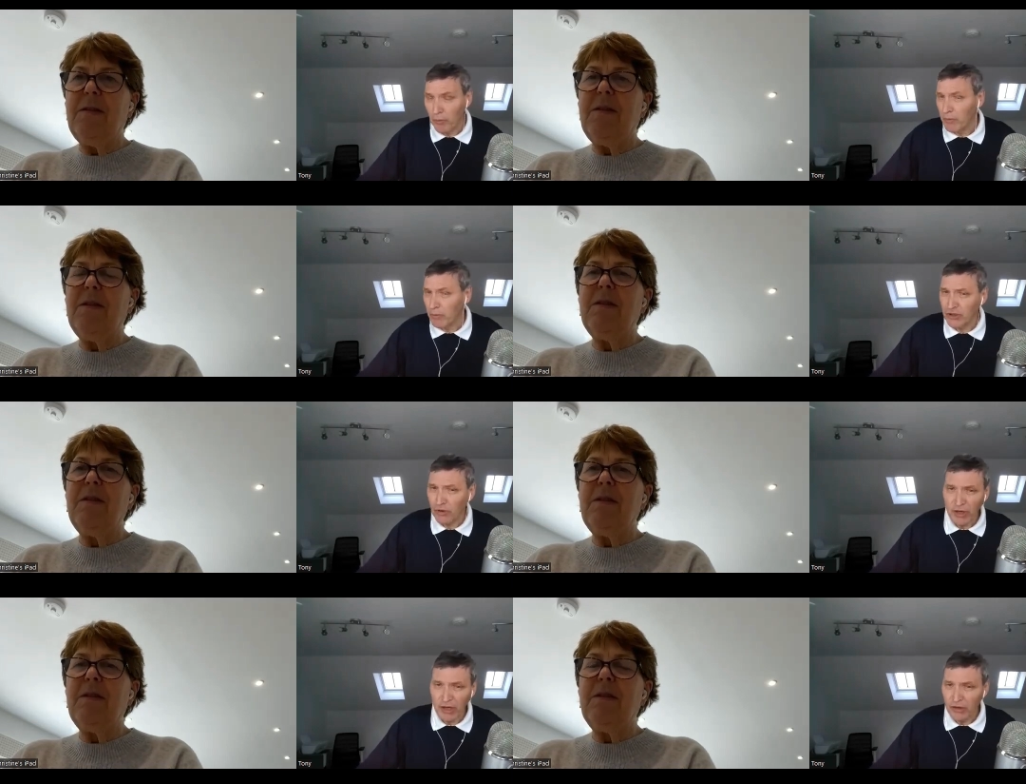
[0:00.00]
Speaker 1: But we were
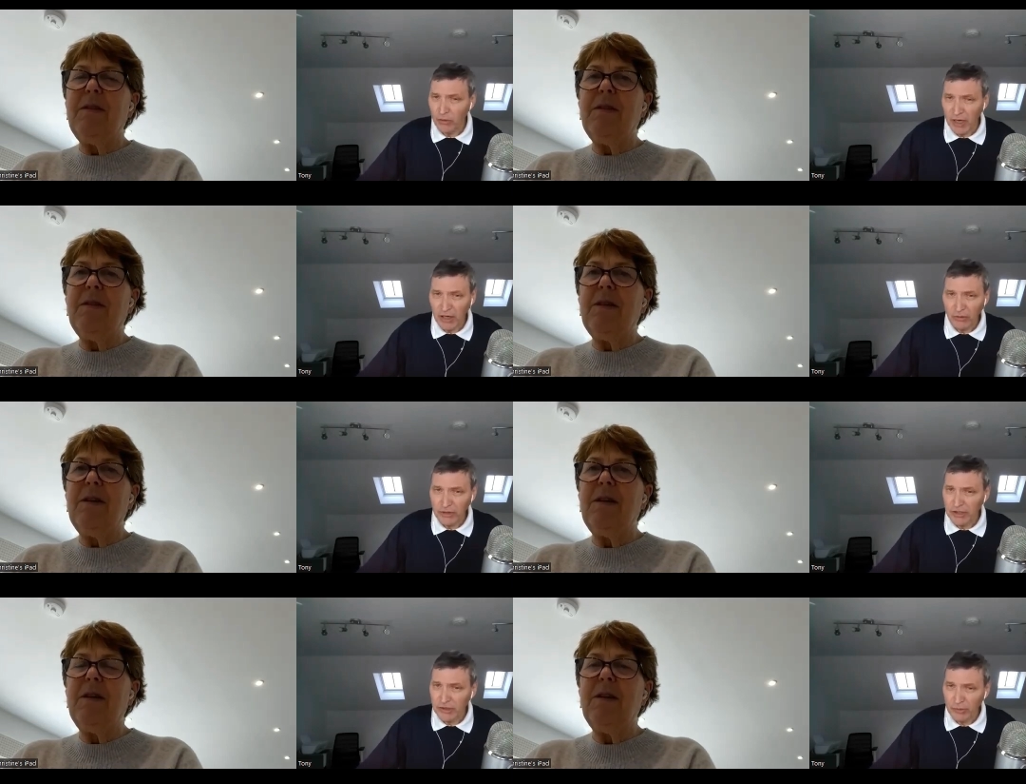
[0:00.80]
talking, you know, when I
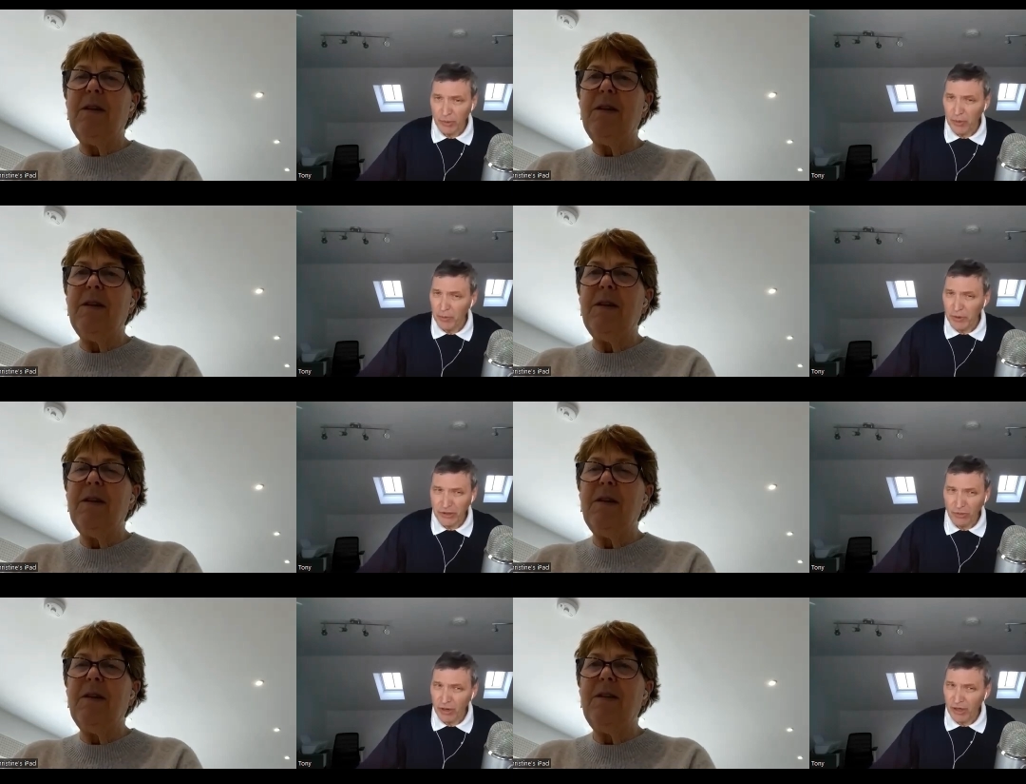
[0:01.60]
looked into it, we were
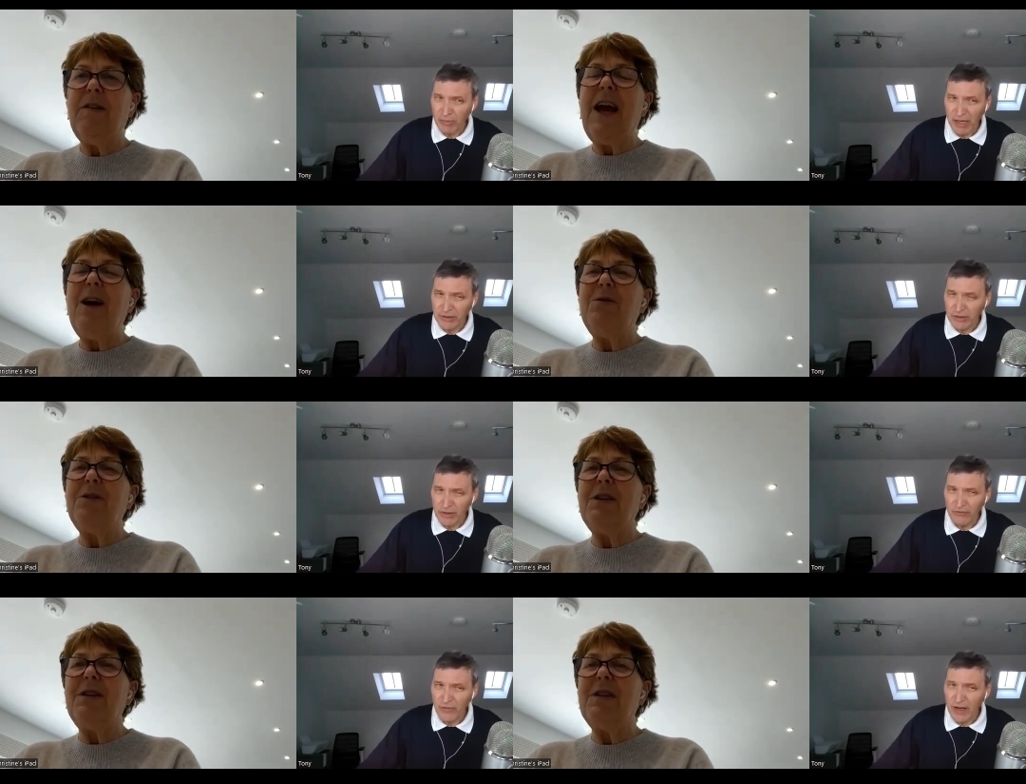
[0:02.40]
talking about
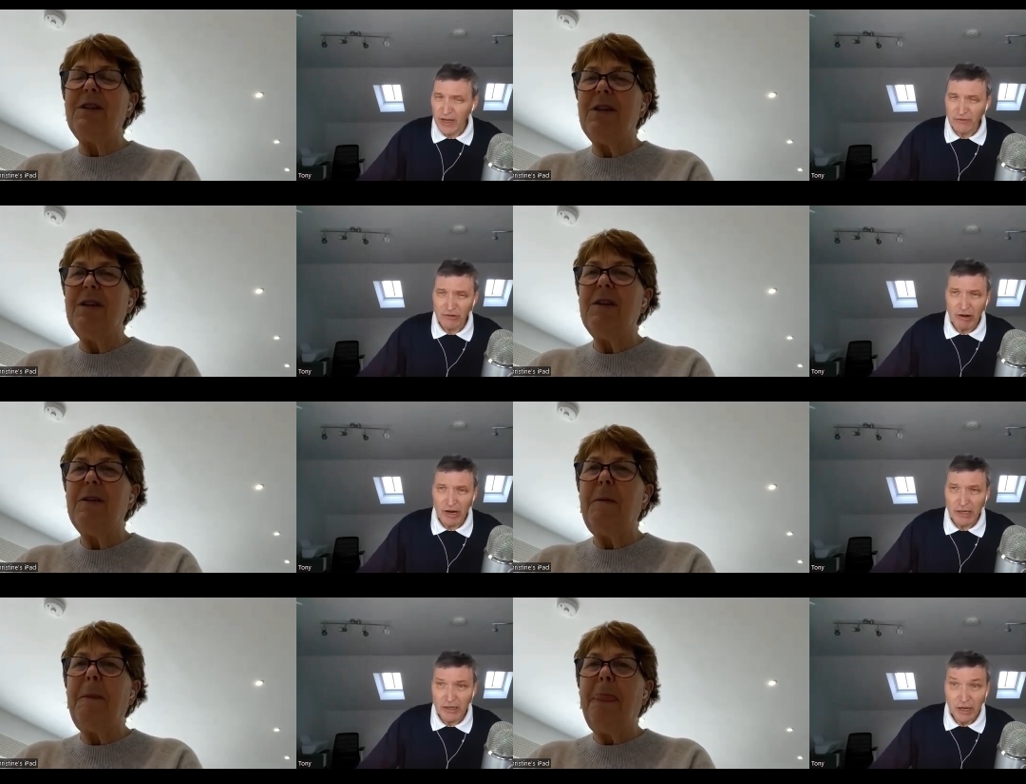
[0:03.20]
sort of five
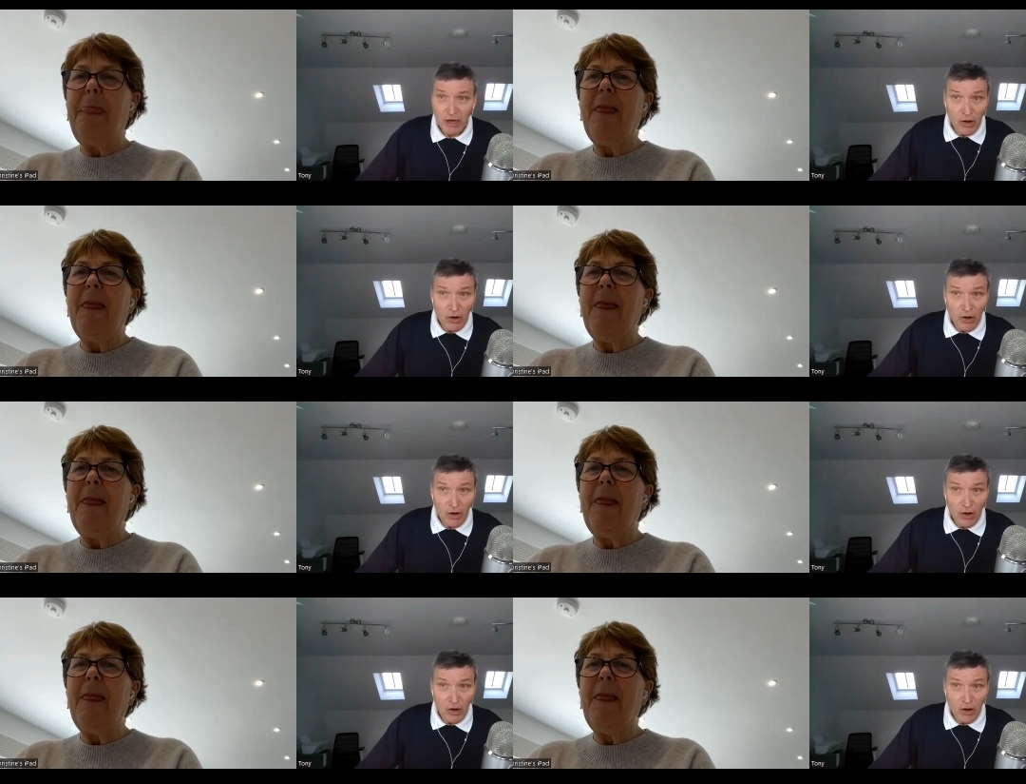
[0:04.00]
grand,